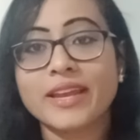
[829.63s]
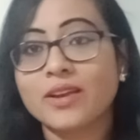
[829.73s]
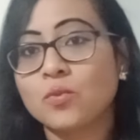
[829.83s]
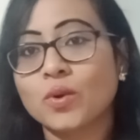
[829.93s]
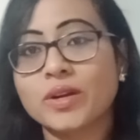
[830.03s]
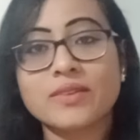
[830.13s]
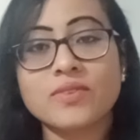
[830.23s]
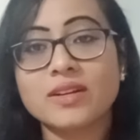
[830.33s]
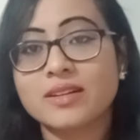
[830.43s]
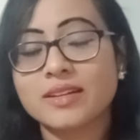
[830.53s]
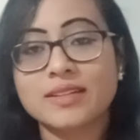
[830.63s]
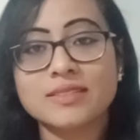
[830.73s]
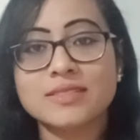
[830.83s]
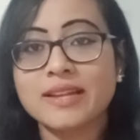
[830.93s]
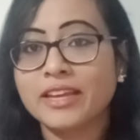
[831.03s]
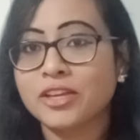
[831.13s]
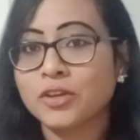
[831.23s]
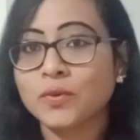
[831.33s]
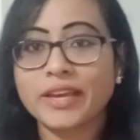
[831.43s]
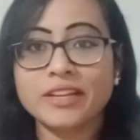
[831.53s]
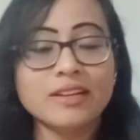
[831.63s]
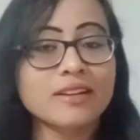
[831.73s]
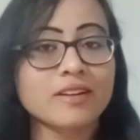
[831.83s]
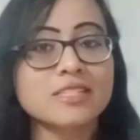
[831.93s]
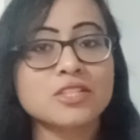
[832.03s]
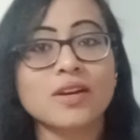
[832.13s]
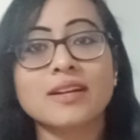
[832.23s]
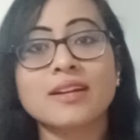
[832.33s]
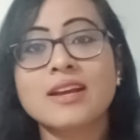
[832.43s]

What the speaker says: whatever it is, like you can increase your